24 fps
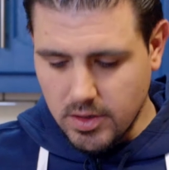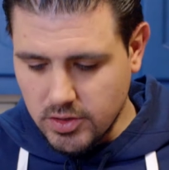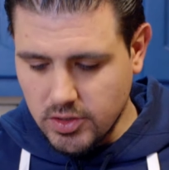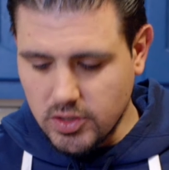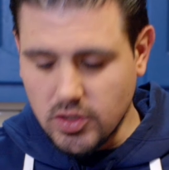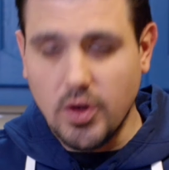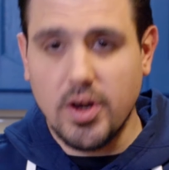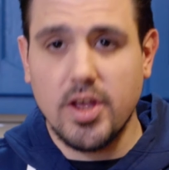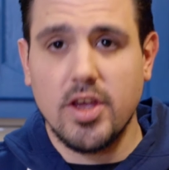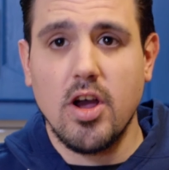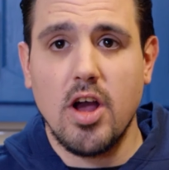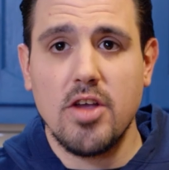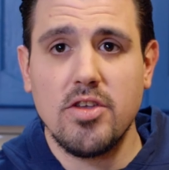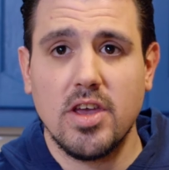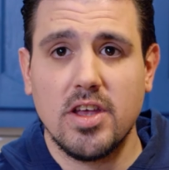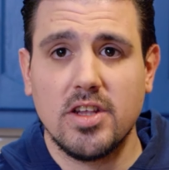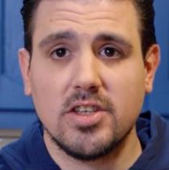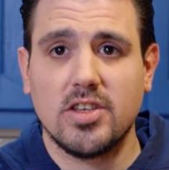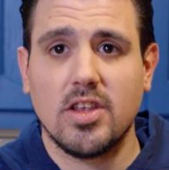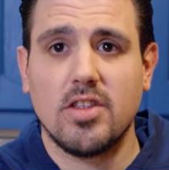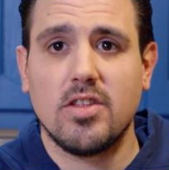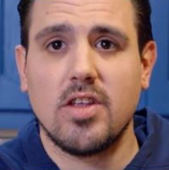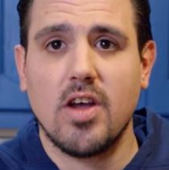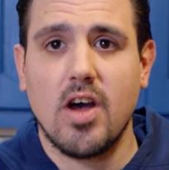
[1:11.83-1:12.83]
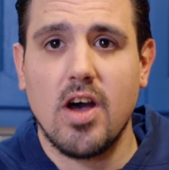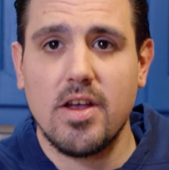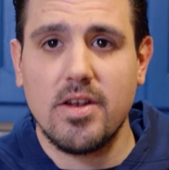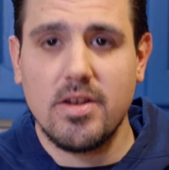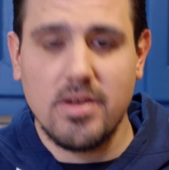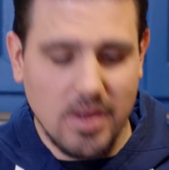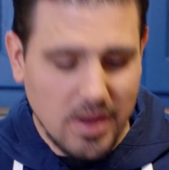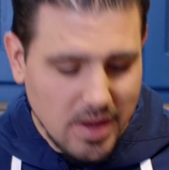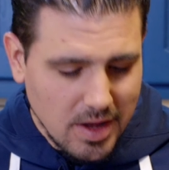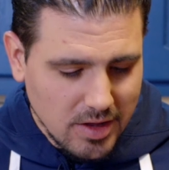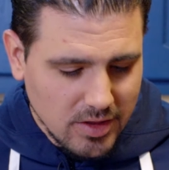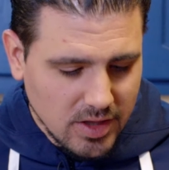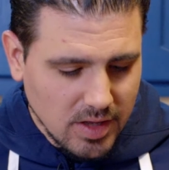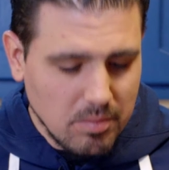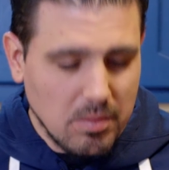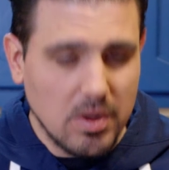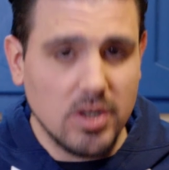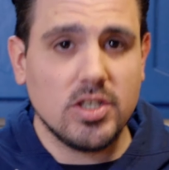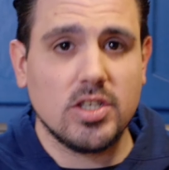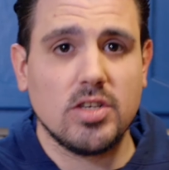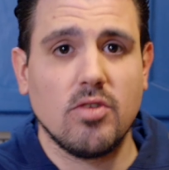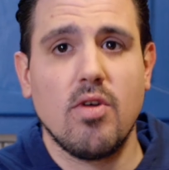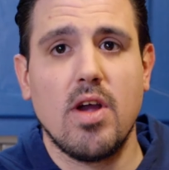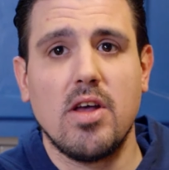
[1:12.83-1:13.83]
So the onions are done, the
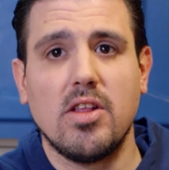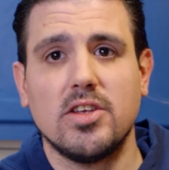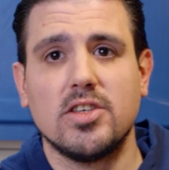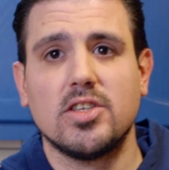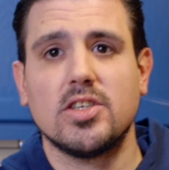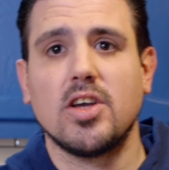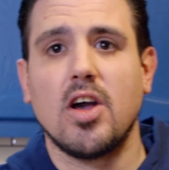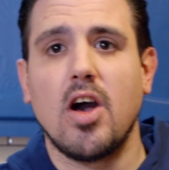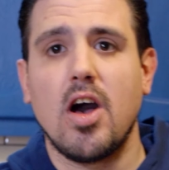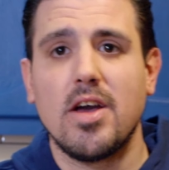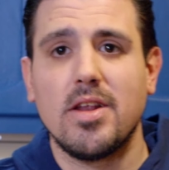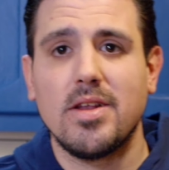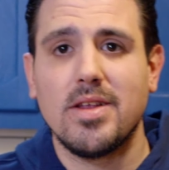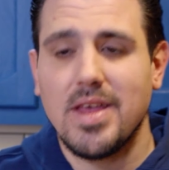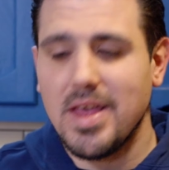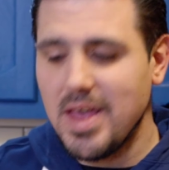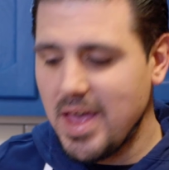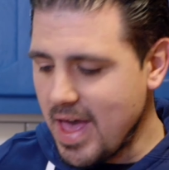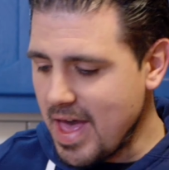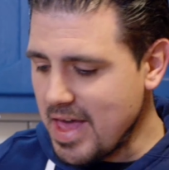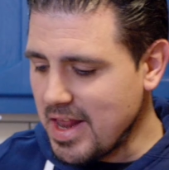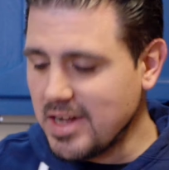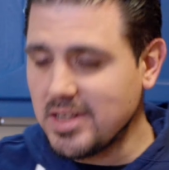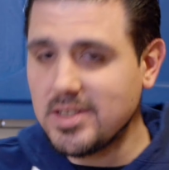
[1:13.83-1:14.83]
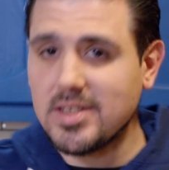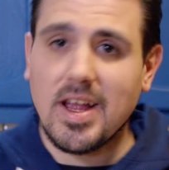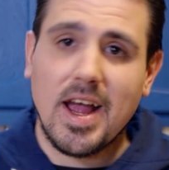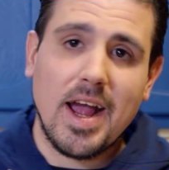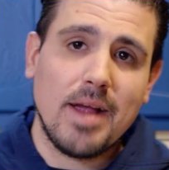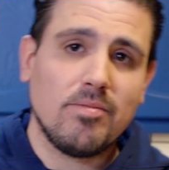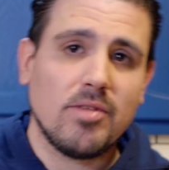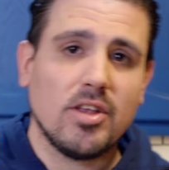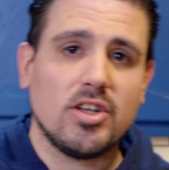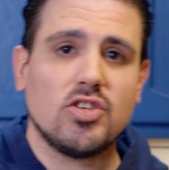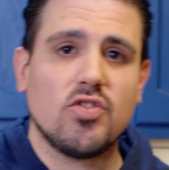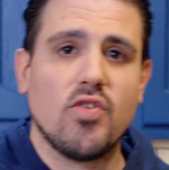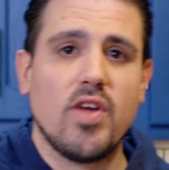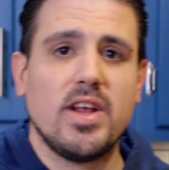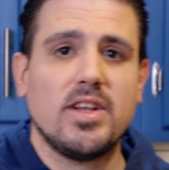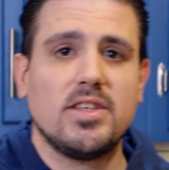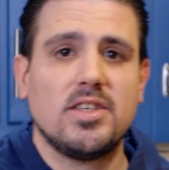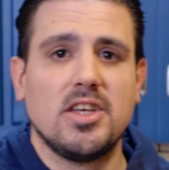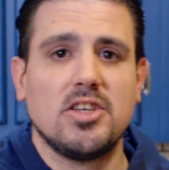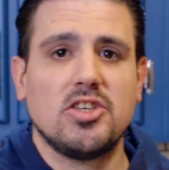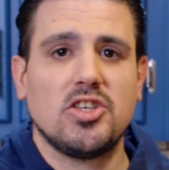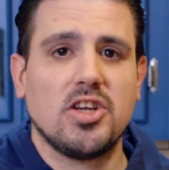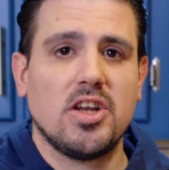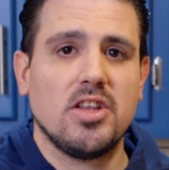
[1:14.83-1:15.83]
mozzarella's cut, and it's time to
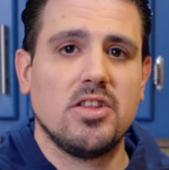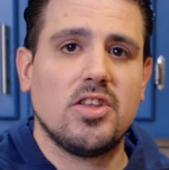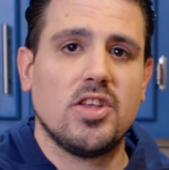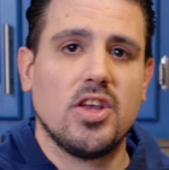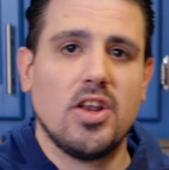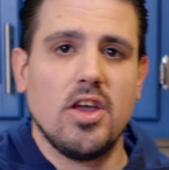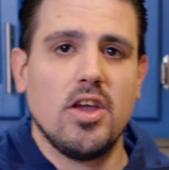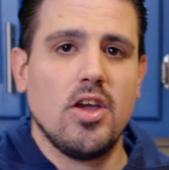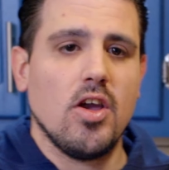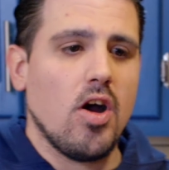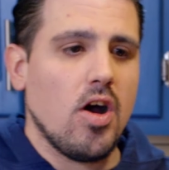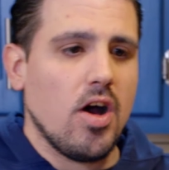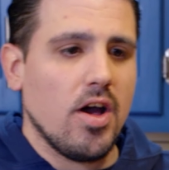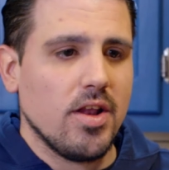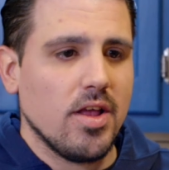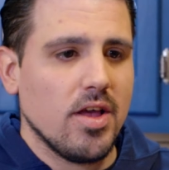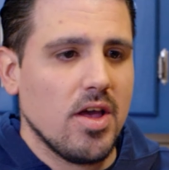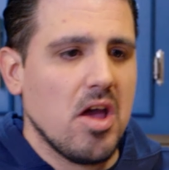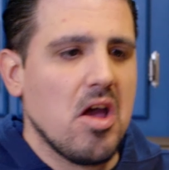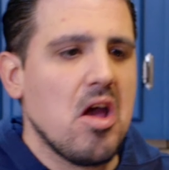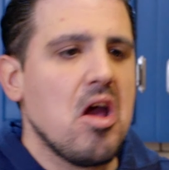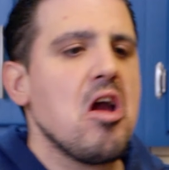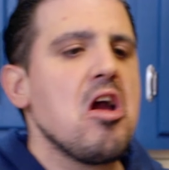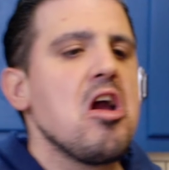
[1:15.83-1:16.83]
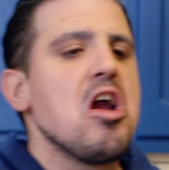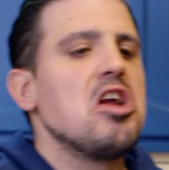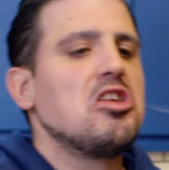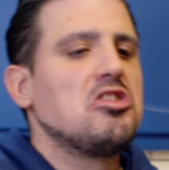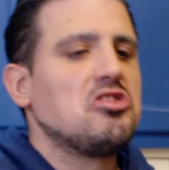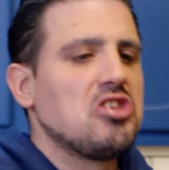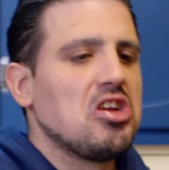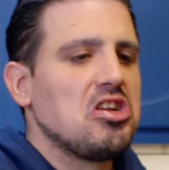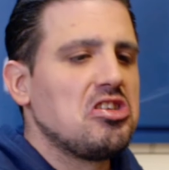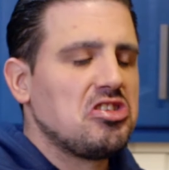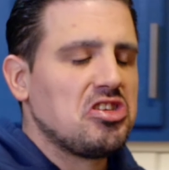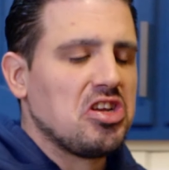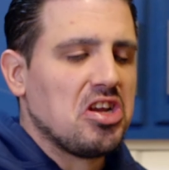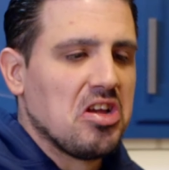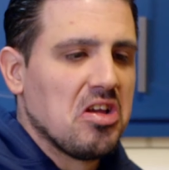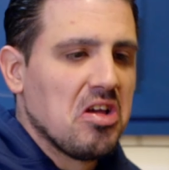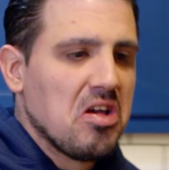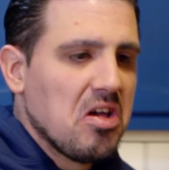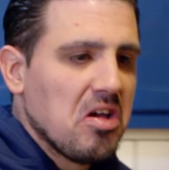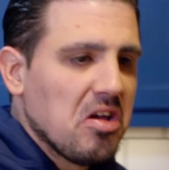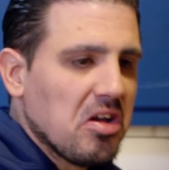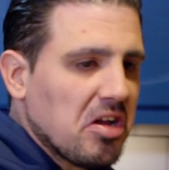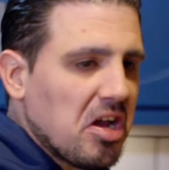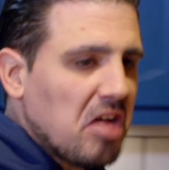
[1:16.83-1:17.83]
transition into the yard. Hey, Chichi,
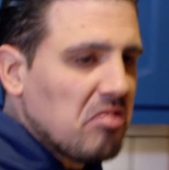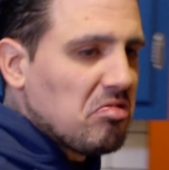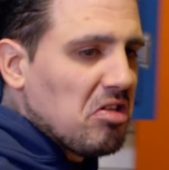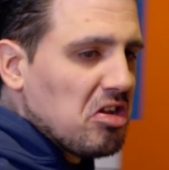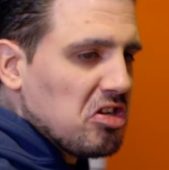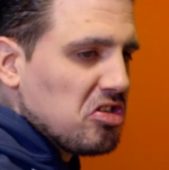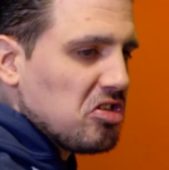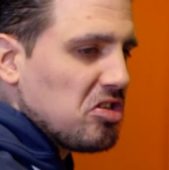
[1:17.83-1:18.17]
get the